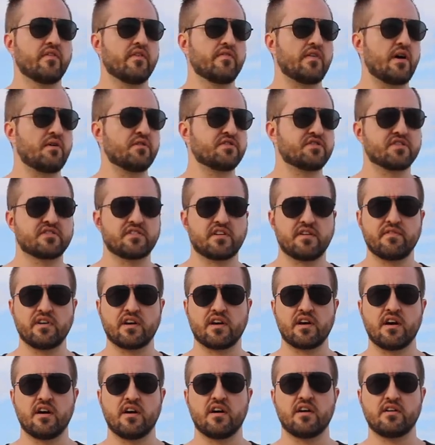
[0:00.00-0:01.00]
I was just
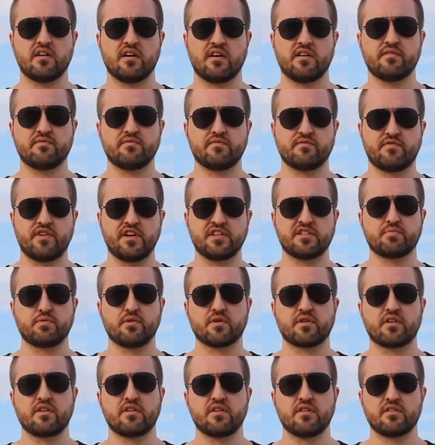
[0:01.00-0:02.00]
giving a, a
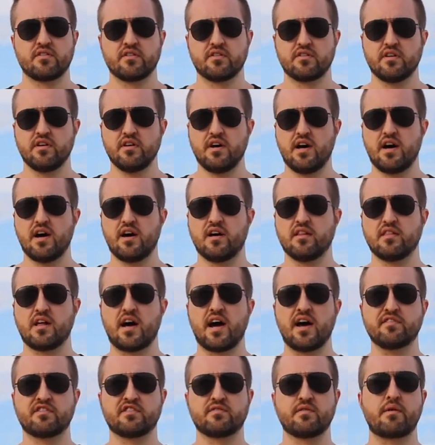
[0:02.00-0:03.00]
Facebook uh,
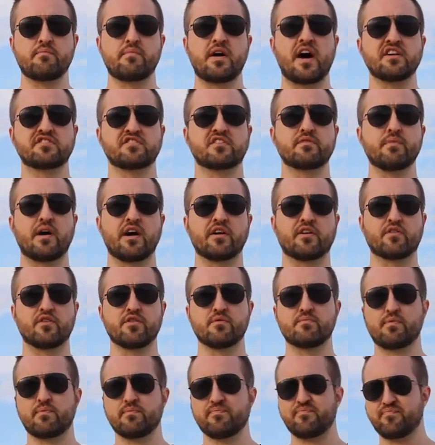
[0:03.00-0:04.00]
live to my mastermind
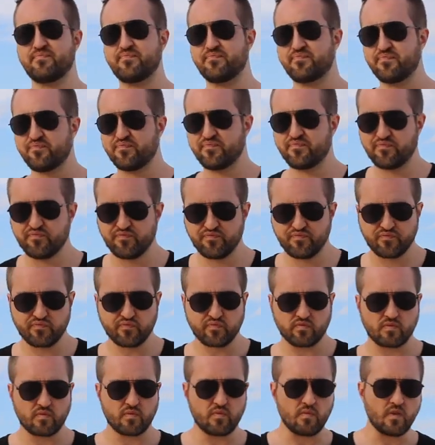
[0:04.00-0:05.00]
group,
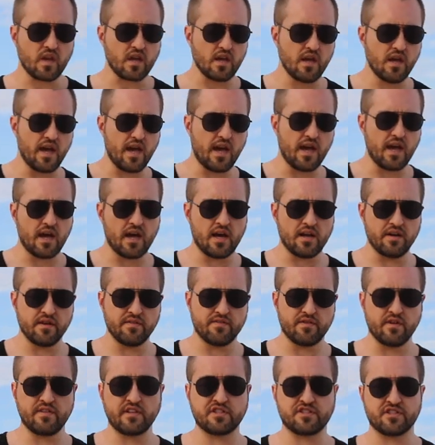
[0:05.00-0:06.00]
and if
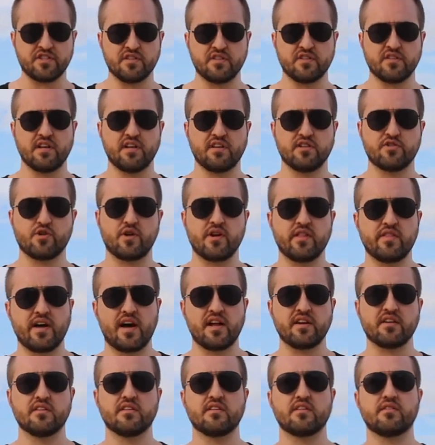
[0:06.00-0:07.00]
you're interested in joining
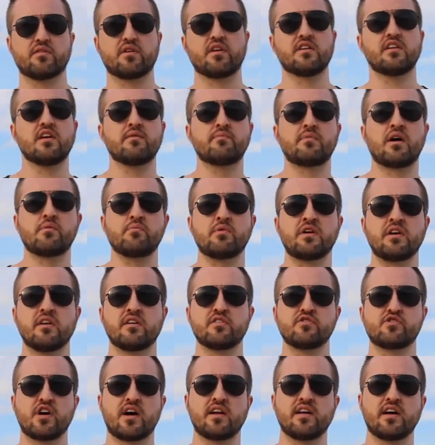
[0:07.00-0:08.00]
that, you can email me,
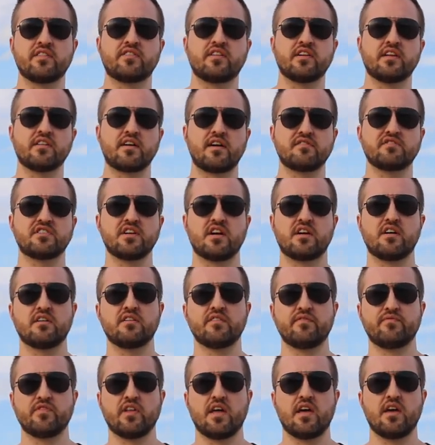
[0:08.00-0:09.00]
johnanthonylifestyle
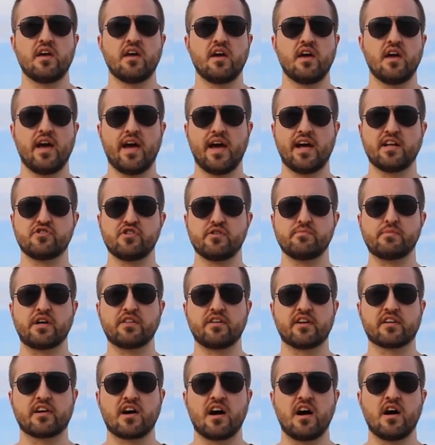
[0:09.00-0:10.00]
at
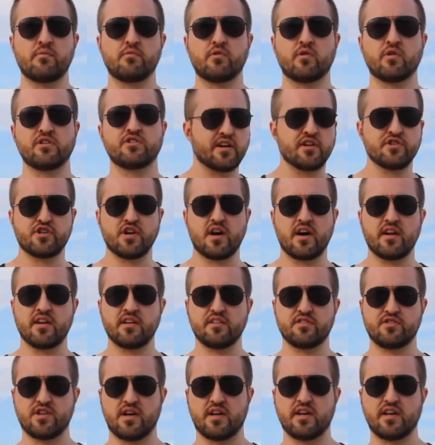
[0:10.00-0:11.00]
gmail.com or john at
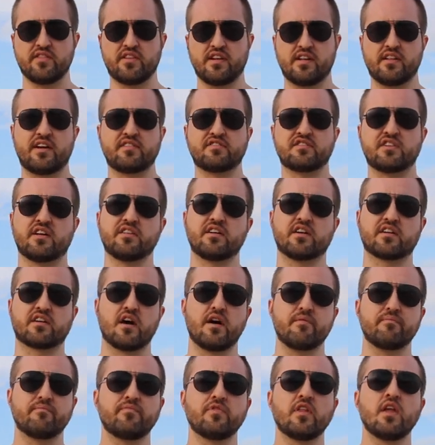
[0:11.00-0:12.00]

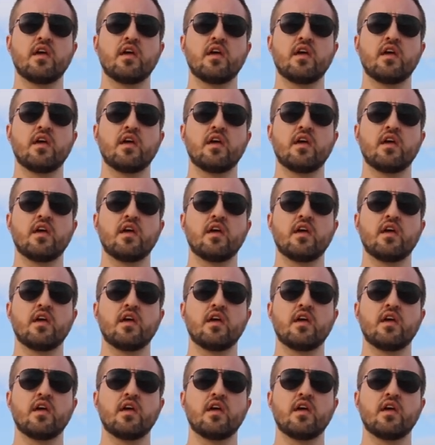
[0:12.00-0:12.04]
johnanthonylifestyle.com.